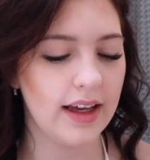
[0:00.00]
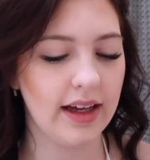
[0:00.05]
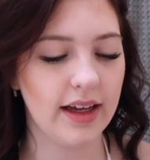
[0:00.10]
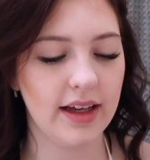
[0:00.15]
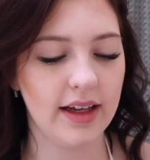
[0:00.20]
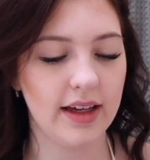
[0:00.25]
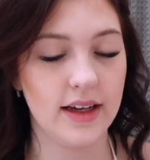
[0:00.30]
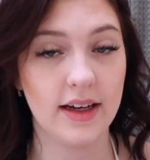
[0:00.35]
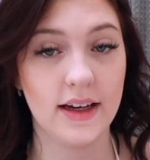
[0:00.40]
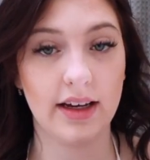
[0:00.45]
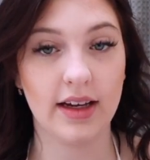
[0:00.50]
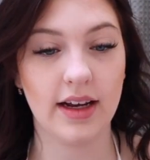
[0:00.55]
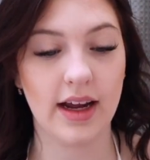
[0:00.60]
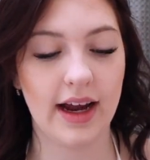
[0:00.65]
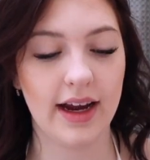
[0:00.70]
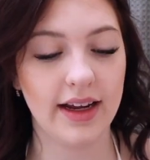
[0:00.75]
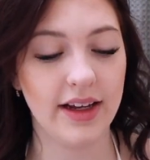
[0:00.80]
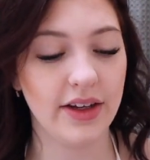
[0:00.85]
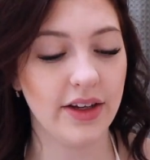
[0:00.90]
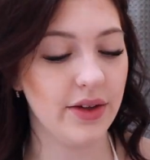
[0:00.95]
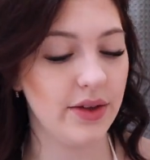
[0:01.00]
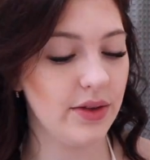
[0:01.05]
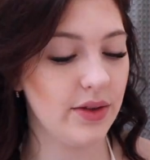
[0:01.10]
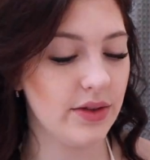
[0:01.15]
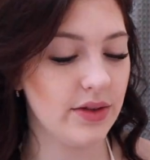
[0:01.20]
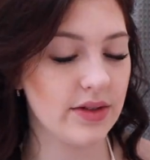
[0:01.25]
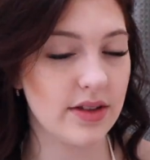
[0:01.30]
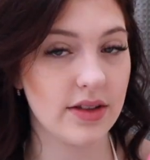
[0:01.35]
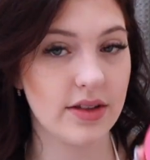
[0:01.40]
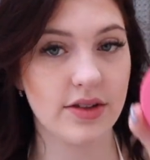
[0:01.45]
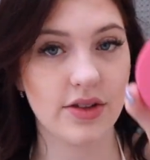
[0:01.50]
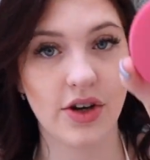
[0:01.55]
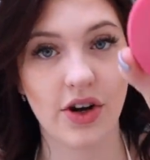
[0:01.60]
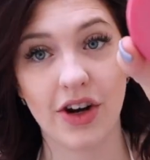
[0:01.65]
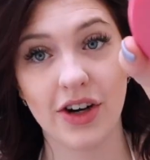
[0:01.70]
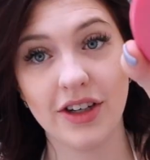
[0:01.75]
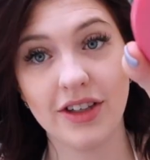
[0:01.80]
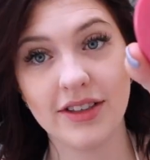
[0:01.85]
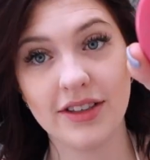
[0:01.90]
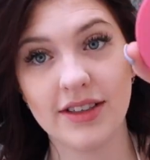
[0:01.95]
And I use
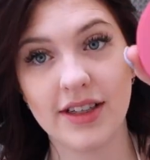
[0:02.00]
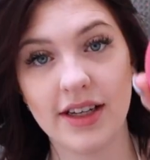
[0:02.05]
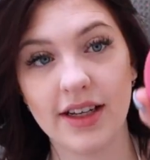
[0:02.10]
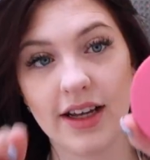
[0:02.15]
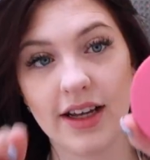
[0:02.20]
Tarte.